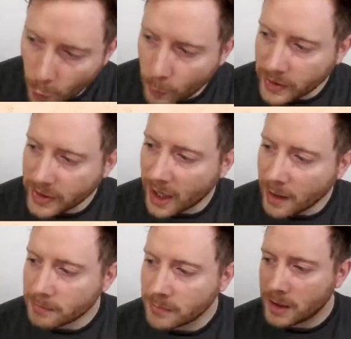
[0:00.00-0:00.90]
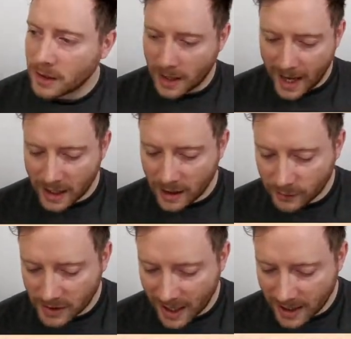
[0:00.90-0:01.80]
opened it up, and
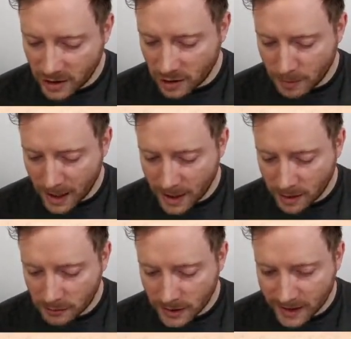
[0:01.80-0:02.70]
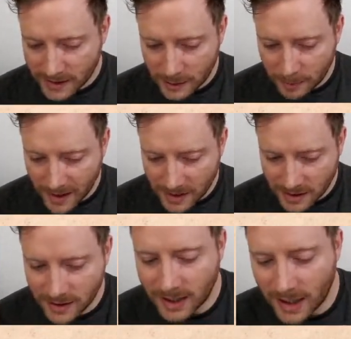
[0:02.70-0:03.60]
I've attached my next little
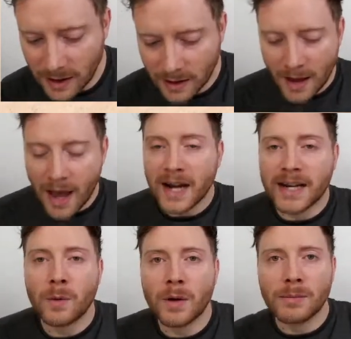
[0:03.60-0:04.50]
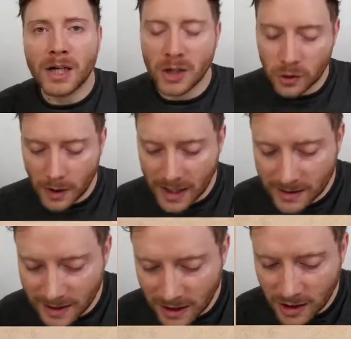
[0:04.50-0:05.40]
piece just here. And now what I'm going to do
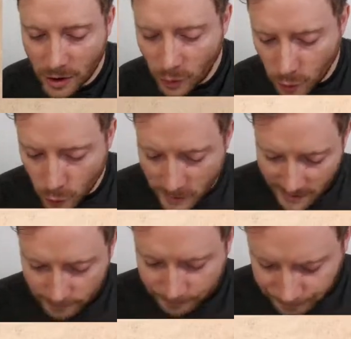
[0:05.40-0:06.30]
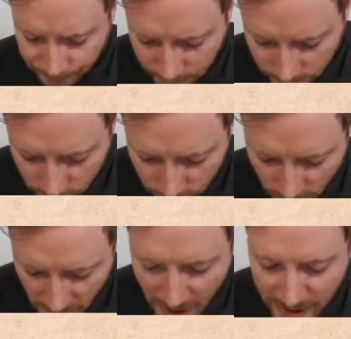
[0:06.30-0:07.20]
is use
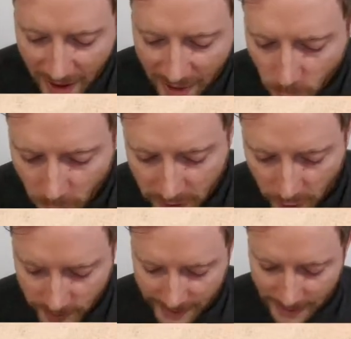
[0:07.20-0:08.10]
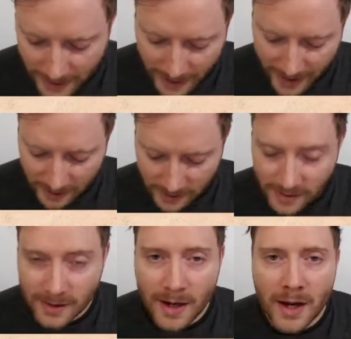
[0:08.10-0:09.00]
another one of those little
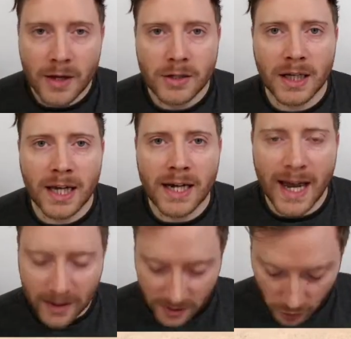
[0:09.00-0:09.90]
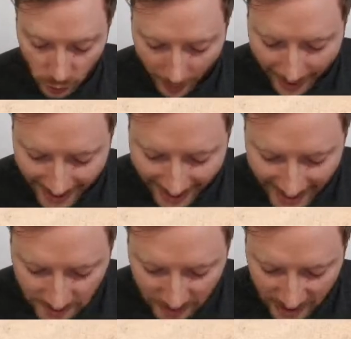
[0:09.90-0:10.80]
connectors to connect to a
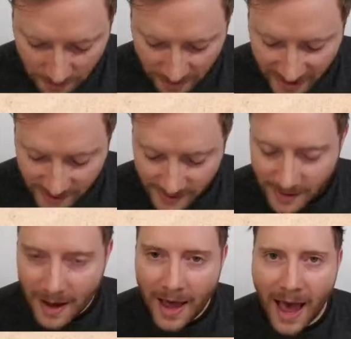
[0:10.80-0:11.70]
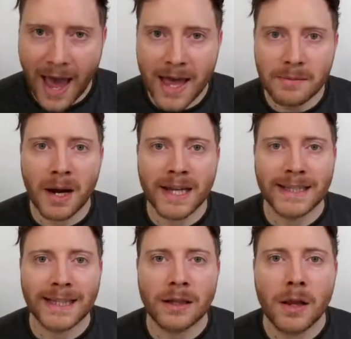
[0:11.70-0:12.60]
head pin piece and my
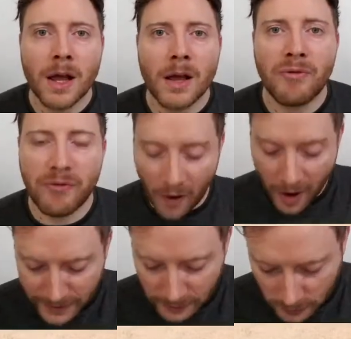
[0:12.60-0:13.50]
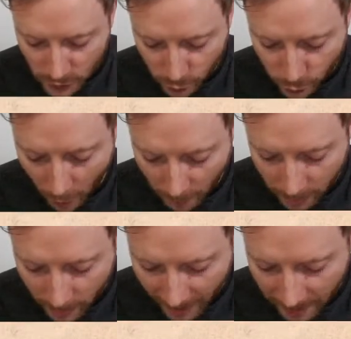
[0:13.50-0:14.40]
little final
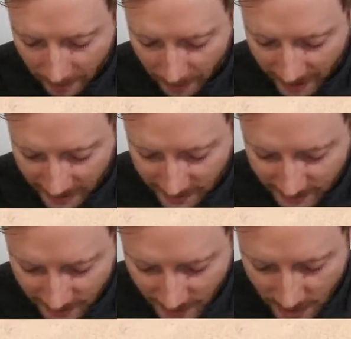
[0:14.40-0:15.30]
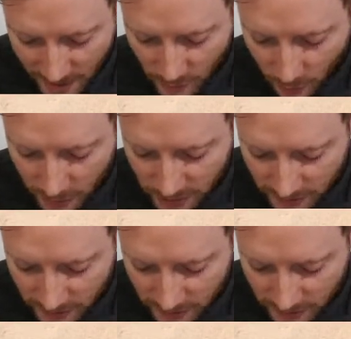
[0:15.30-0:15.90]
drop at the base. So I'll